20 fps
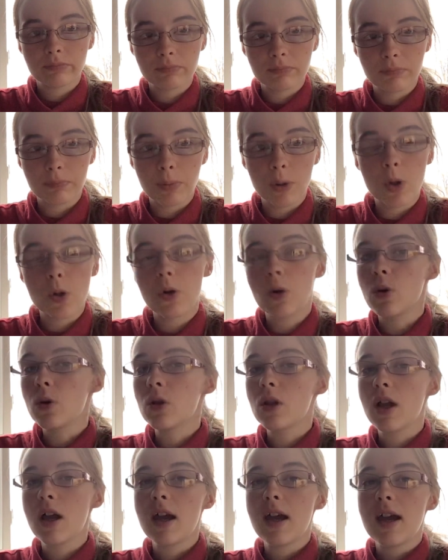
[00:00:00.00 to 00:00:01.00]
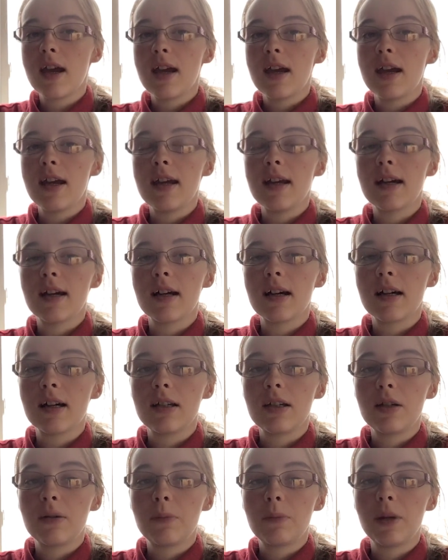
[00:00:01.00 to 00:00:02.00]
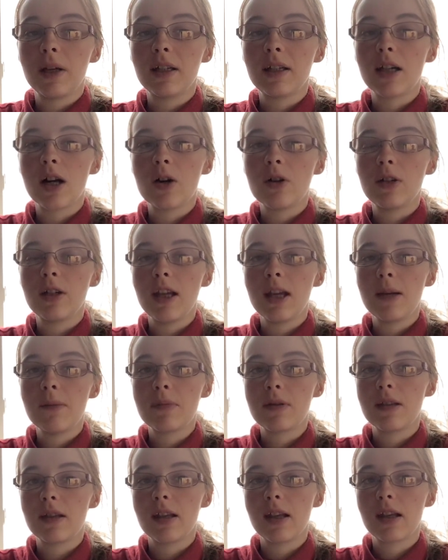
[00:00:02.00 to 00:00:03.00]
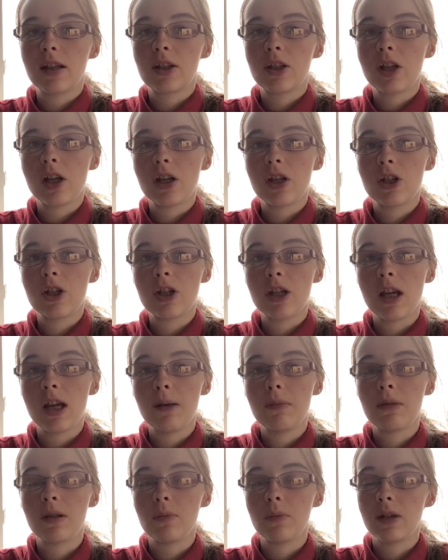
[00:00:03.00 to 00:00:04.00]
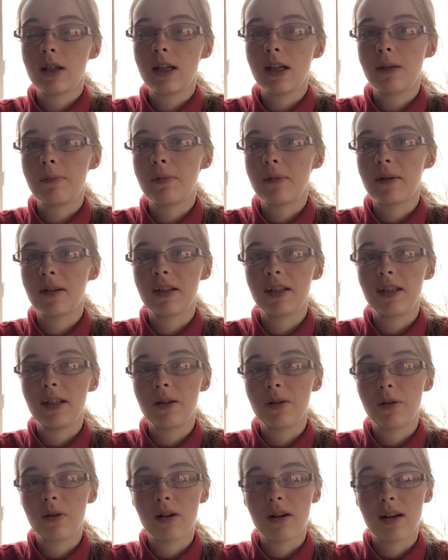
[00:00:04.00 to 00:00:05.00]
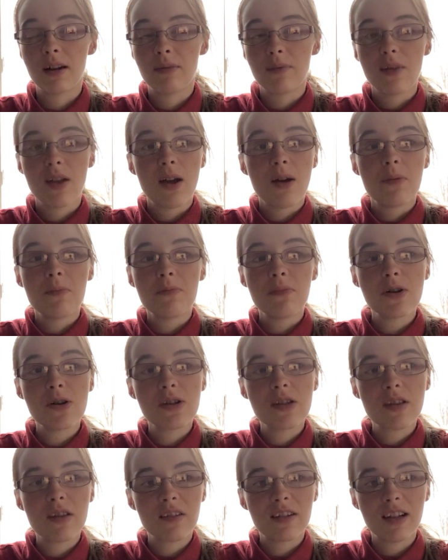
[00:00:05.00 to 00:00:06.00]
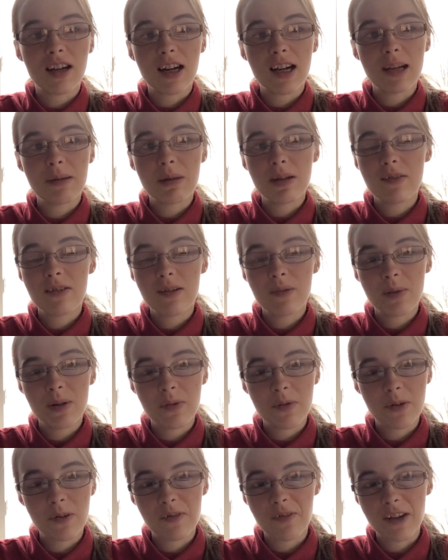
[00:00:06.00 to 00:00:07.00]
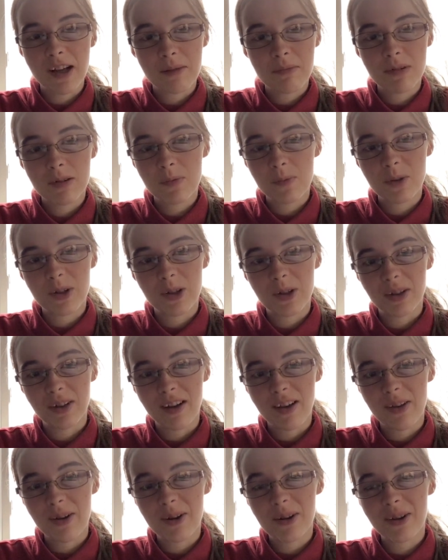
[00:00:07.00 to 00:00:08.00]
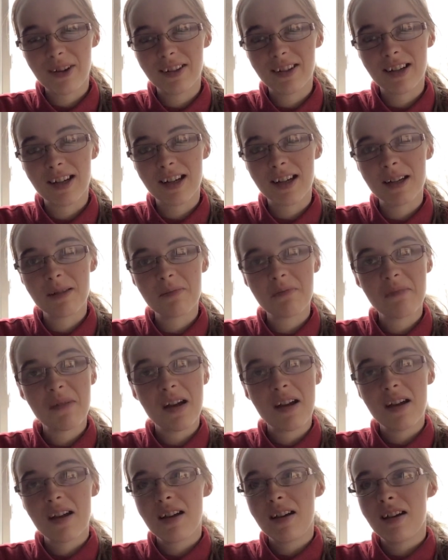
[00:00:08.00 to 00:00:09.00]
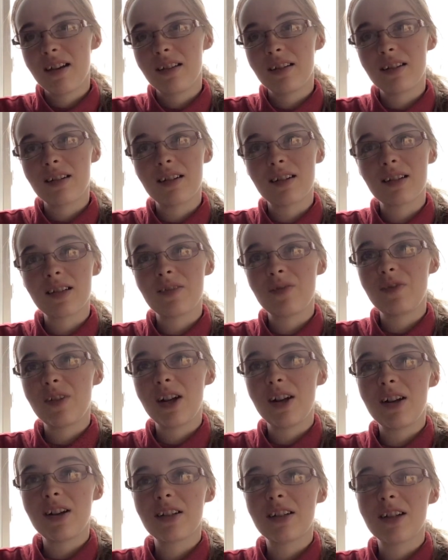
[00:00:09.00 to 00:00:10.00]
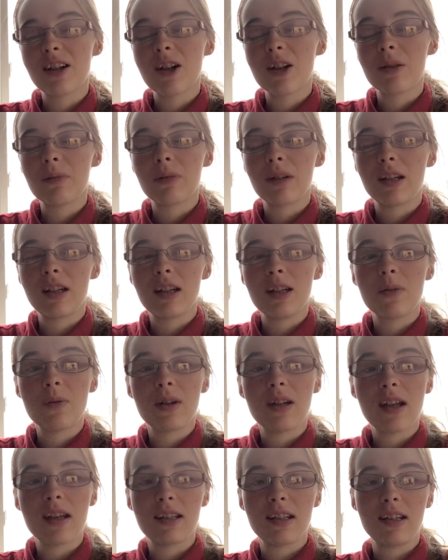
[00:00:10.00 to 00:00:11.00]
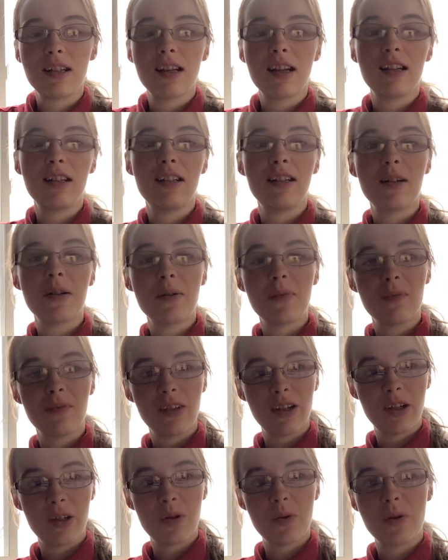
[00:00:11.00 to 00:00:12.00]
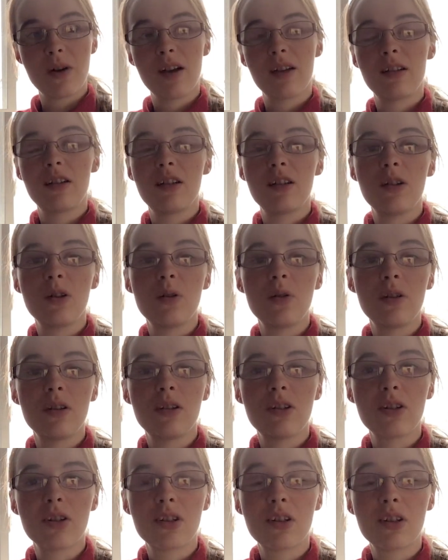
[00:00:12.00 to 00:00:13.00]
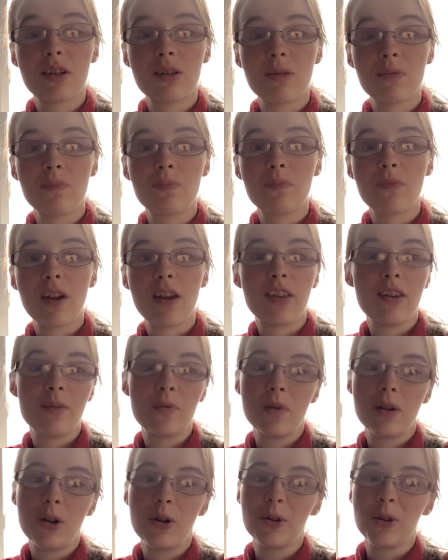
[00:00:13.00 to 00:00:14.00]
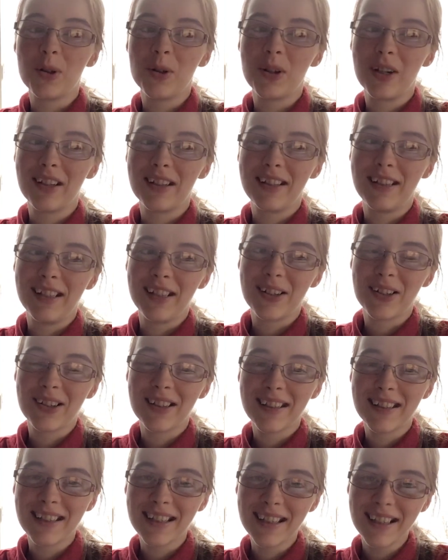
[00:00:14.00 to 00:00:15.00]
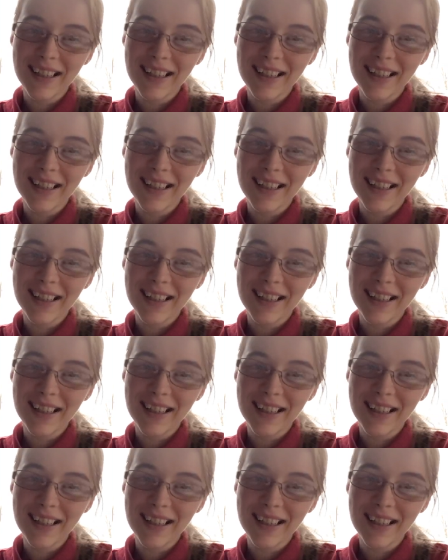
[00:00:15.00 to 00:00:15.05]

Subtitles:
bowl, and picked out names and exchange names, and we keep it a secret. Most of the time, even if we're family and we're together all the time, there's very seldom that anyone has any idea, like, who has who. It's just, I think we all do good at secrets.